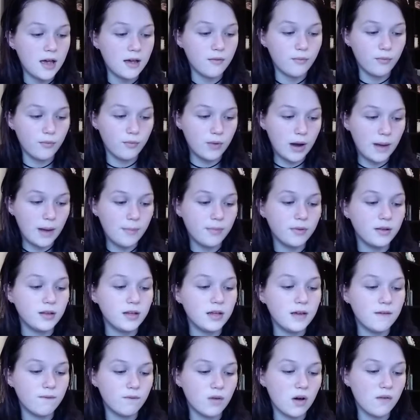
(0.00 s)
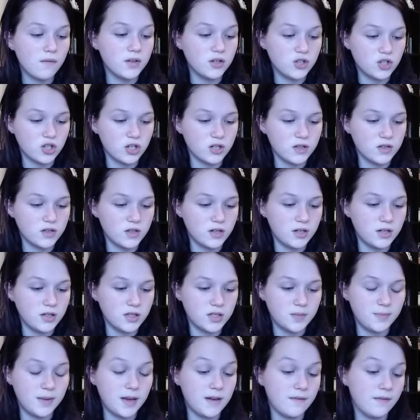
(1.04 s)
rapidly evolved with Charizard in the
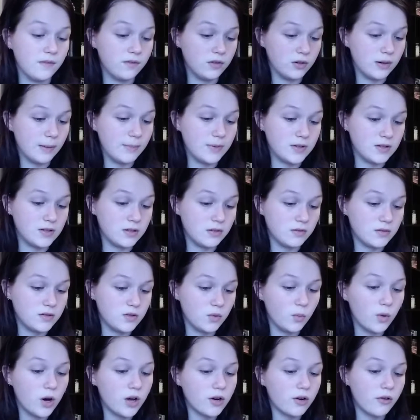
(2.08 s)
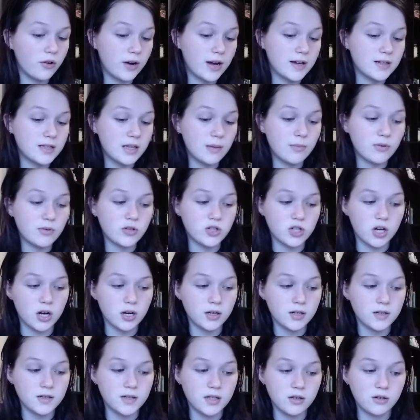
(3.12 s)
span of a few episodes. The Water and Grass type are shocked
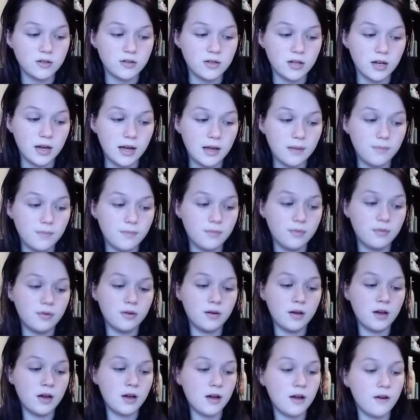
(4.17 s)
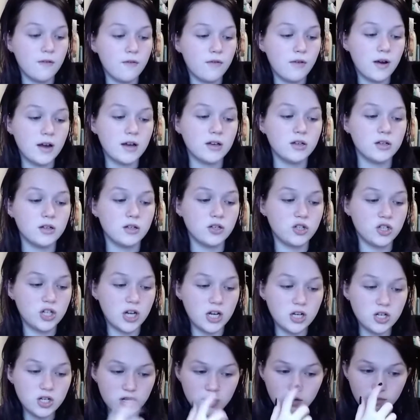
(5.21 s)
to see their type friend
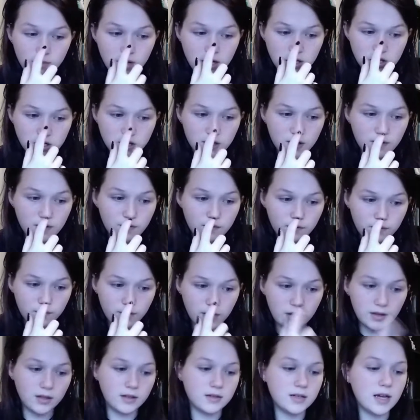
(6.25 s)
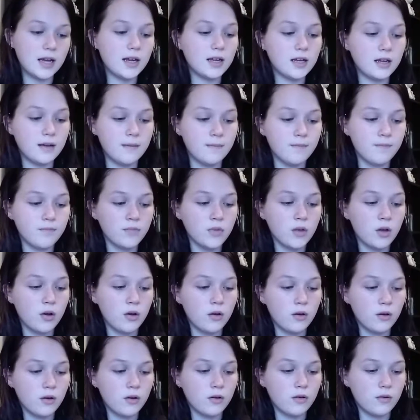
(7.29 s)
change so much. Friendly Teddy
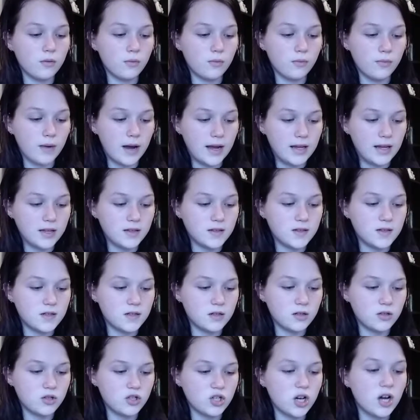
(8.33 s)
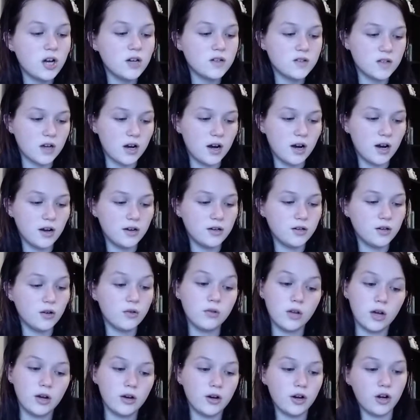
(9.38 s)
writes, Charizard no
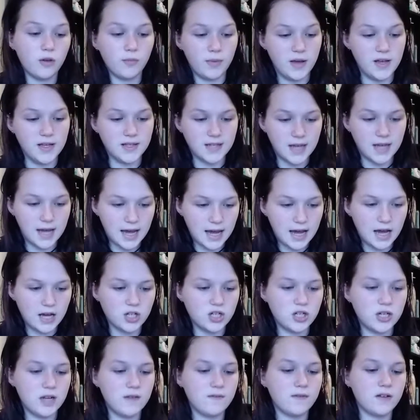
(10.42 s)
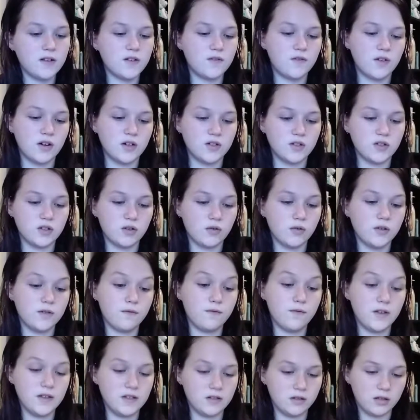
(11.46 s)
longer obeys Ash, even as far as going to
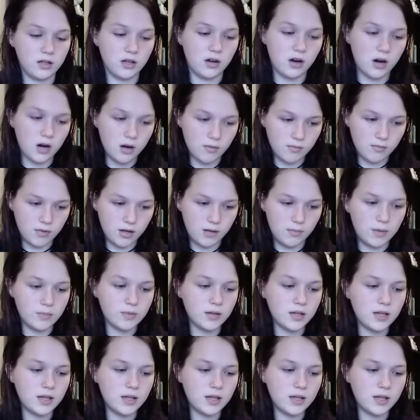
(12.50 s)
physically harm him. I